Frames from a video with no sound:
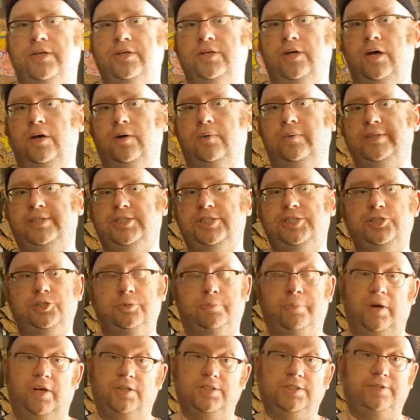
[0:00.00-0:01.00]
know which is your
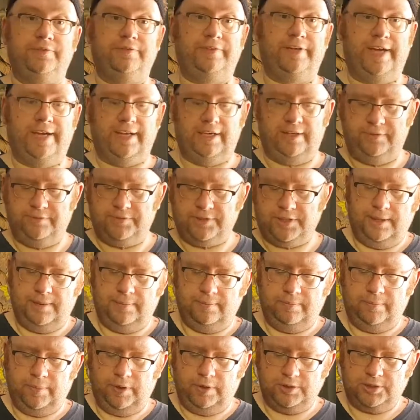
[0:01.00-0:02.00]
positive and negatives.
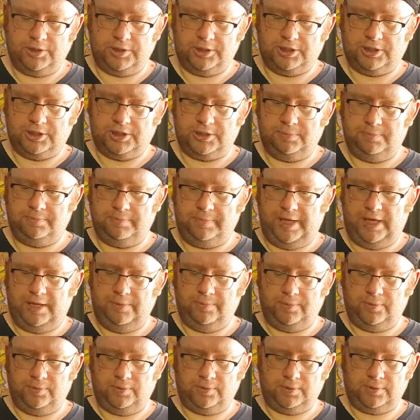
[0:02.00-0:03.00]
Most
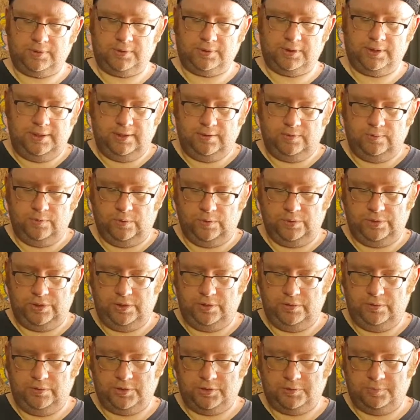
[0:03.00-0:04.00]
people will
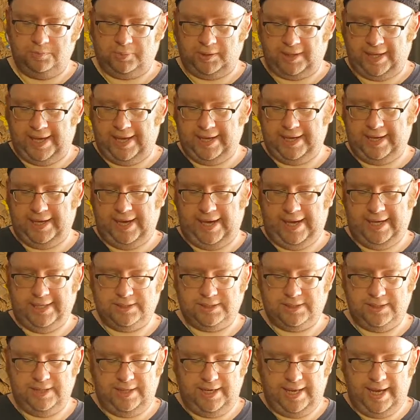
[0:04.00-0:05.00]
use black
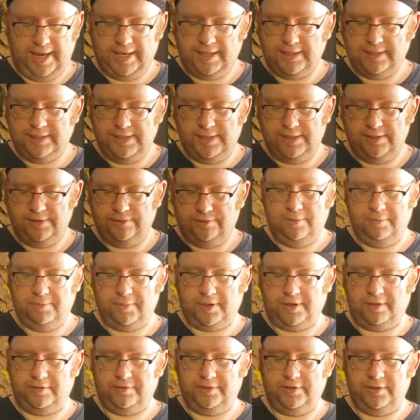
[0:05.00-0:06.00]
as the negative,
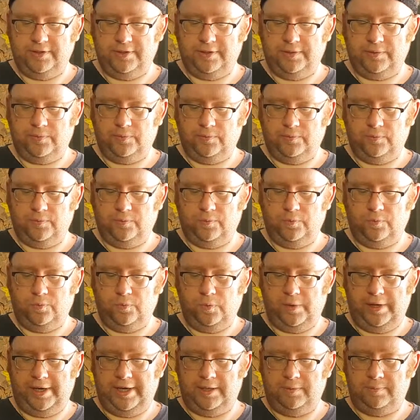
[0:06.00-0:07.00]
but I've heard
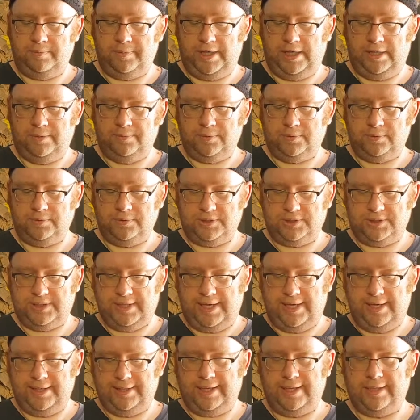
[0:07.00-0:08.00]
weird people
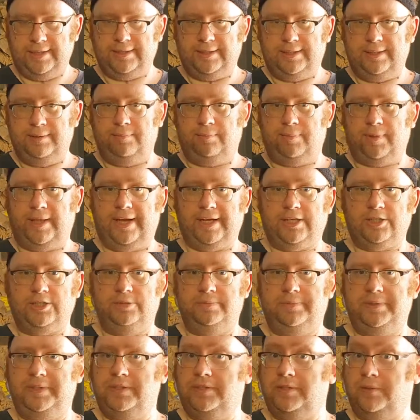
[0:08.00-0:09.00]
say that the black
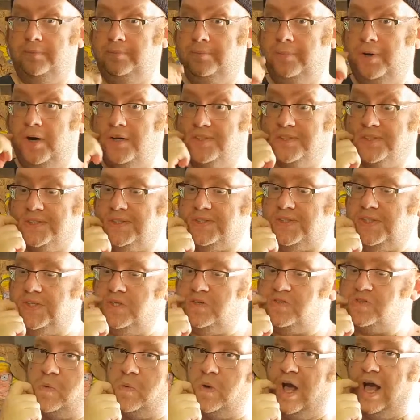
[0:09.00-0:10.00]
should be the
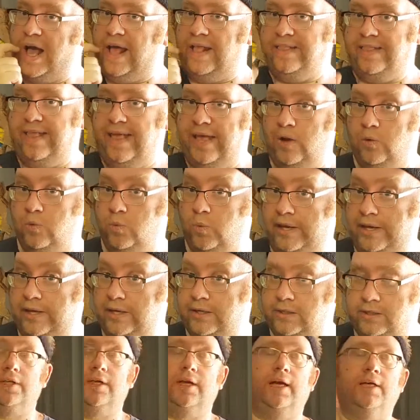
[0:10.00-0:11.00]
positive, and they're
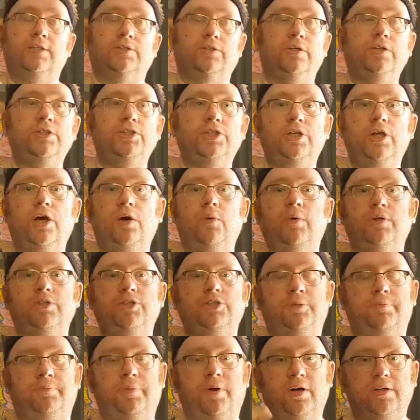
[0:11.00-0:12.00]
weird. As long as you know what's
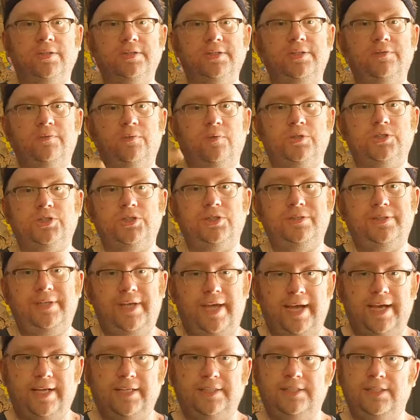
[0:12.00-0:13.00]
your positive and what's your
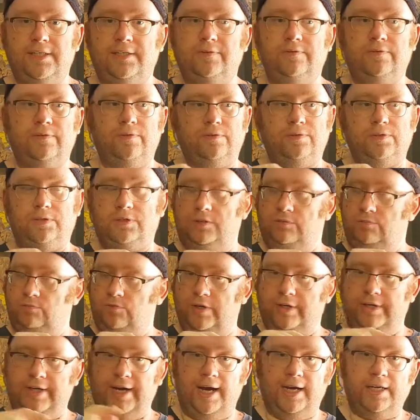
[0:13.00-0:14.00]
negative,
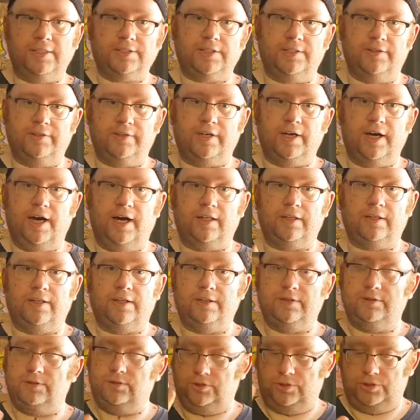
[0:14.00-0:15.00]
regardless of the
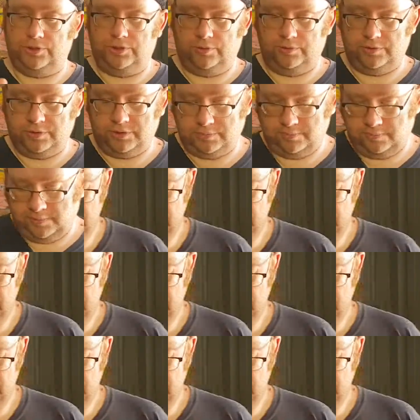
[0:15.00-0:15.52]
color, use them.